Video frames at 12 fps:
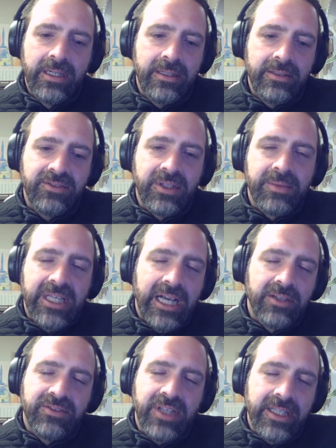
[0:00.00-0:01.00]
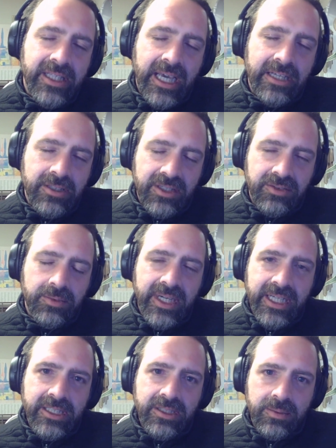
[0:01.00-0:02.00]
something outside the address
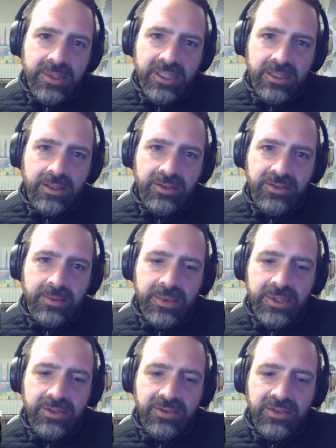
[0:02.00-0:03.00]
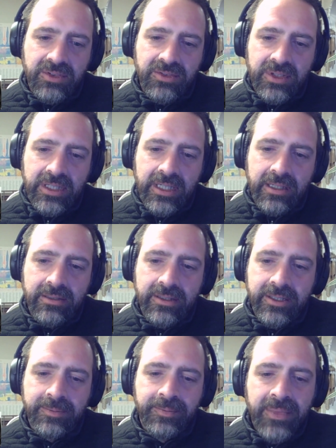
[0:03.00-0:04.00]
range, which also produces an
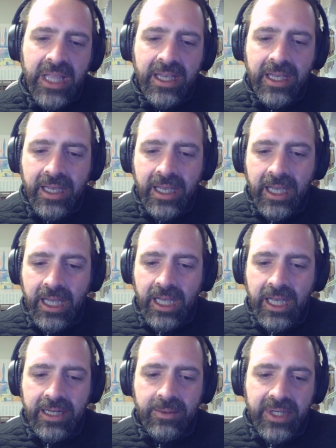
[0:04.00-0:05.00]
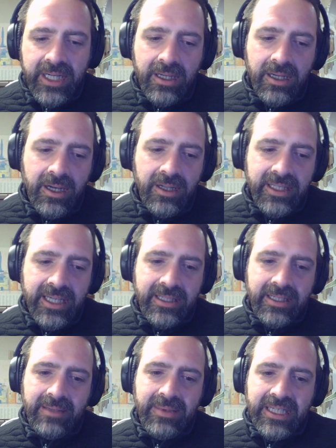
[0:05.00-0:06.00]
error. Anyway, all that
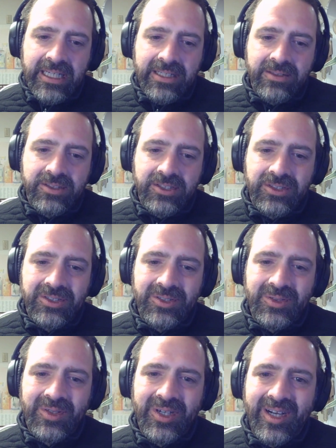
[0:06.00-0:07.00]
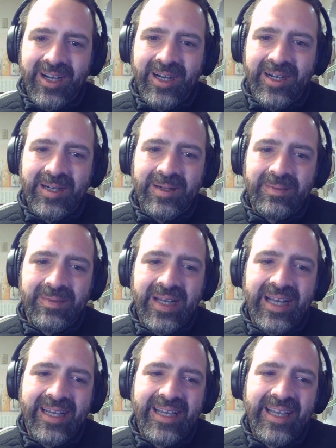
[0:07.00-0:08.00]
coming down to
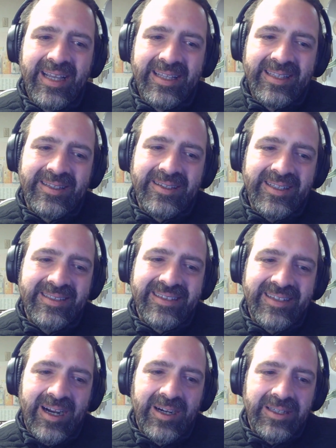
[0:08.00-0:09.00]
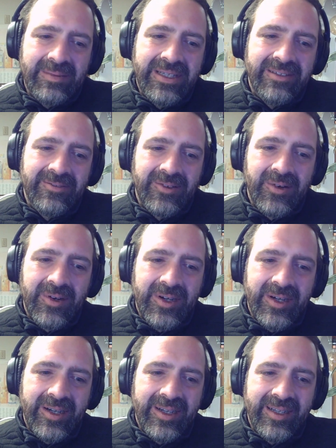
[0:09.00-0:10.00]
there is an argument for